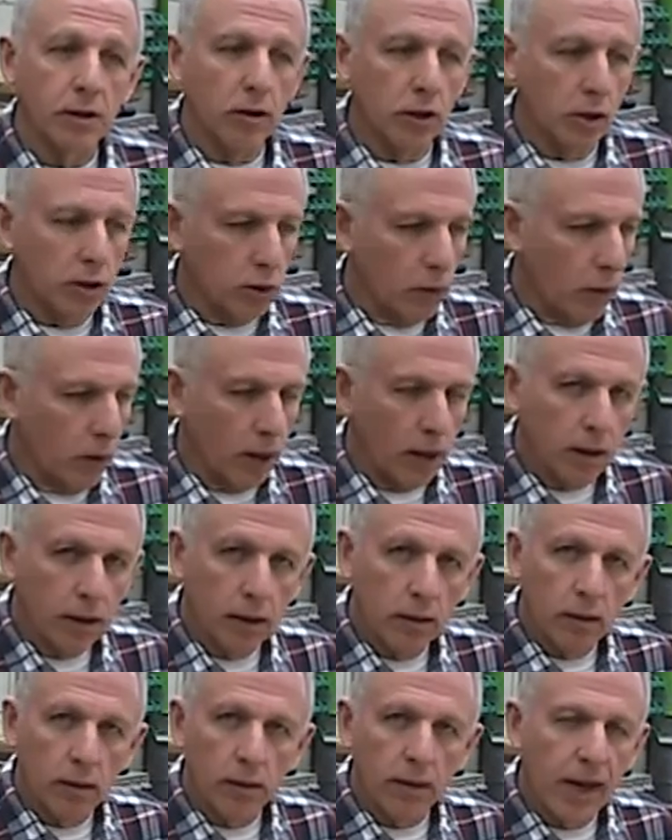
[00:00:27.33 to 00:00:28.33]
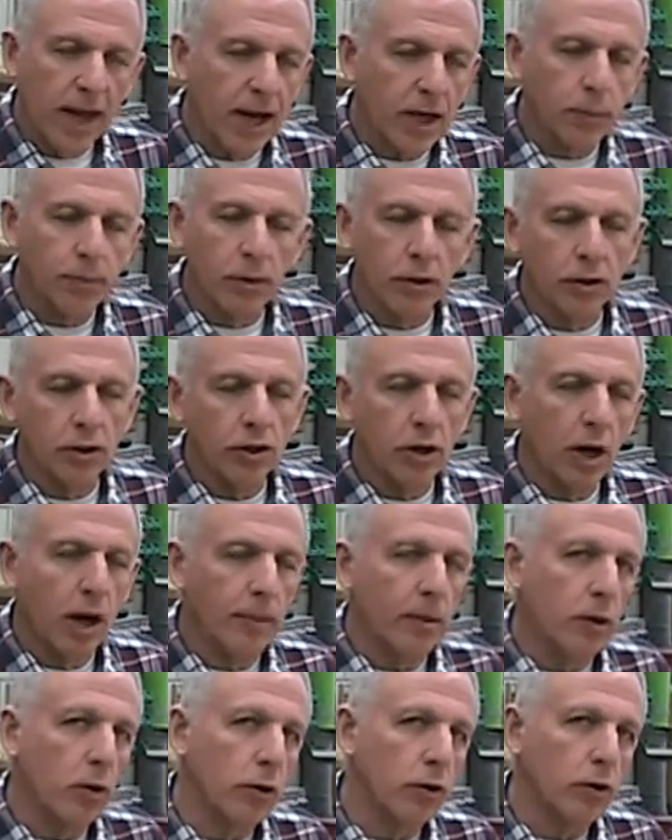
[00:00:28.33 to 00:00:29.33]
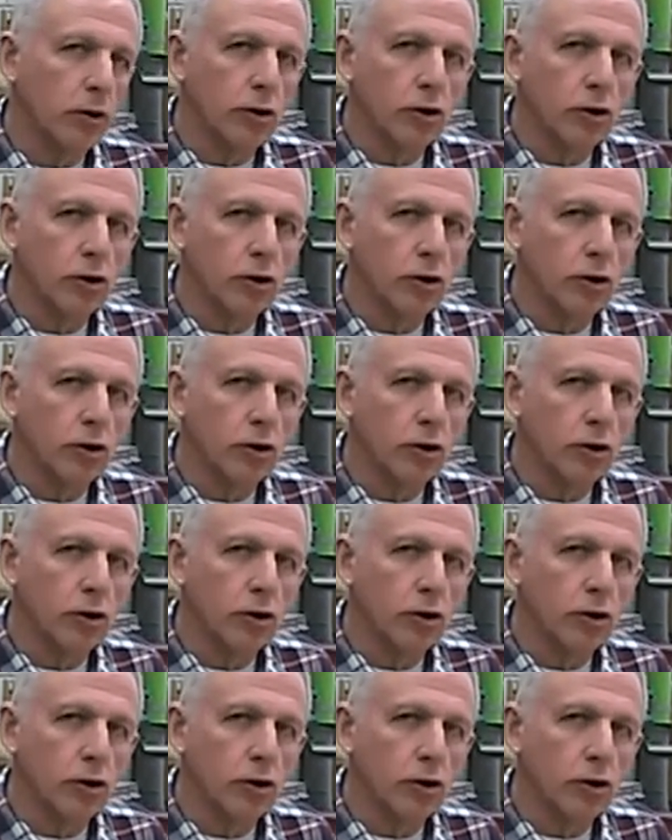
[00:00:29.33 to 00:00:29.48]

You could do an expert job on all your